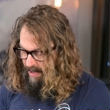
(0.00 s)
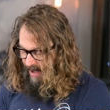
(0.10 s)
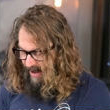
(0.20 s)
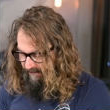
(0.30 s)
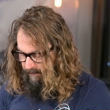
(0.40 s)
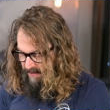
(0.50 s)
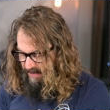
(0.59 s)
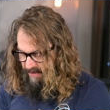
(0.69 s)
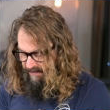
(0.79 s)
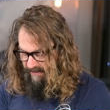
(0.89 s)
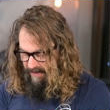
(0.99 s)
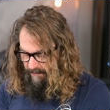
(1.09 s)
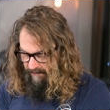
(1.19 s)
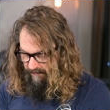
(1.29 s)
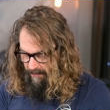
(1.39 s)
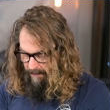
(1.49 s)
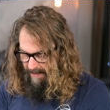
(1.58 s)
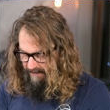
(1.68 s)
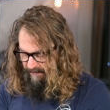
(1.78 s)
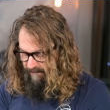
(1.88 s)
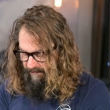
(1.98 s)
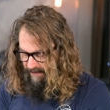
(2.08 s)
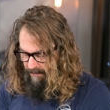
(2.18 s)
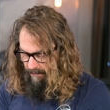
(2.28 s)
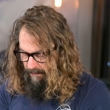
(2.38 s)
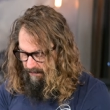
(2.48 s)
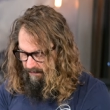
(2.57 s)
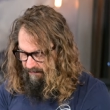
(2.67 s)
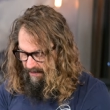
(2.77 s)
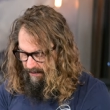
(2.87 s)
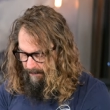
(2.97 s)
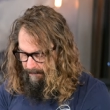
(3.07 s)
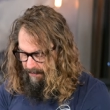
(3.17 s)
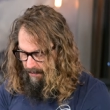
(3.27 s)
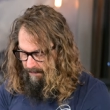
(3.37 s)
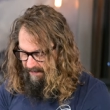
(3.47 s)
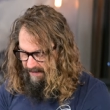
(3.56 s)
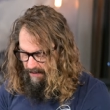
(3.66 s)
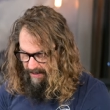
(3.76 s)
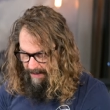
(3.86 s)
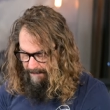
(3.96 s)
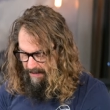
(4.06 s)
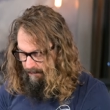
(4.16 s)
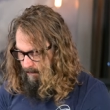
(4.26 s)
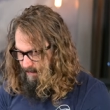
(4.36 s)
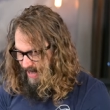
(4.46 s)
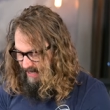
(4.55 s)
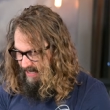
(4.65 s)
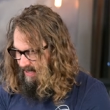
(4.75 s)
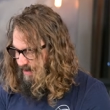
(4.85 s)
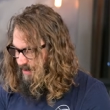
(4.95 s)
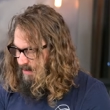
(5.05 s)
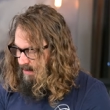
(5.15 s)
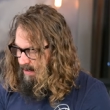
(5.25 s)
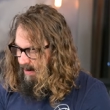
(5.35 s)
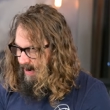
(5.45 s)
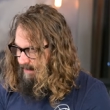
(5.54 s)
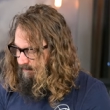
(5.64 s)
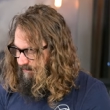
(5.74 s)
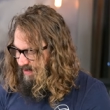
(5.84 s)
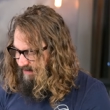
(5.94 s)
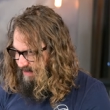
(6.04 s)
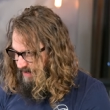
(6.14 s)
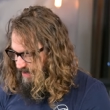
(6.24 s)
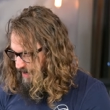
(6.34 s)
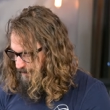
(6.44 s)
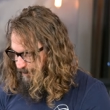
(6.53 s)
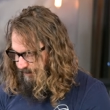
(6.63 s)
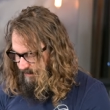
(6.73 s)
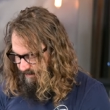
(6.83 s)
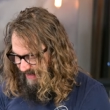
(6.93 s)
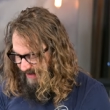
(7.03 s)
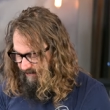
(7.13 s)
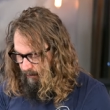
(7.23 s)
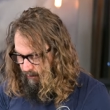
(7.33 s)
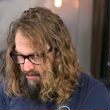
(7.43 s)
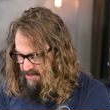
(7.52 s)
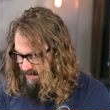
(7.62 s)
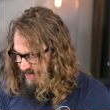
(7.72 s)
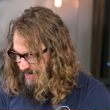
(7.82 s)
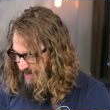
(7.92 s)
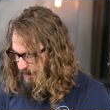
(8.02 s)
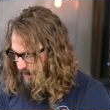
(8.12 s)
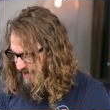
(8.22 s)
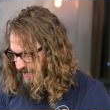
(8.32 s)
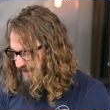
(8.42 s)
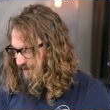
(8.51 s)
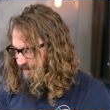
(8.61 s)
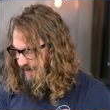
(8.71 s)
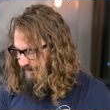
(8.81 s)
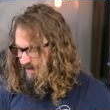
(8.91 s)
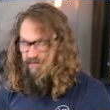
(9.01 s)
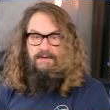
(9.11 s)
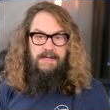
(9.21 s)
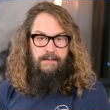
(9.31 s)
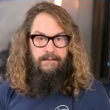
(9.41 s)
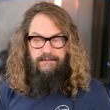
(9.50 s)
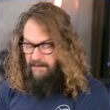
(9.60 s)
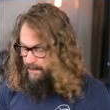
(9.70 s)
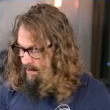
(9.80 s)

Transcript: high speed continuous, or go back to single shutter. Boom, hit the OK button. We're back in. All right, so you get the idea. That's a really handy way to get to things that you use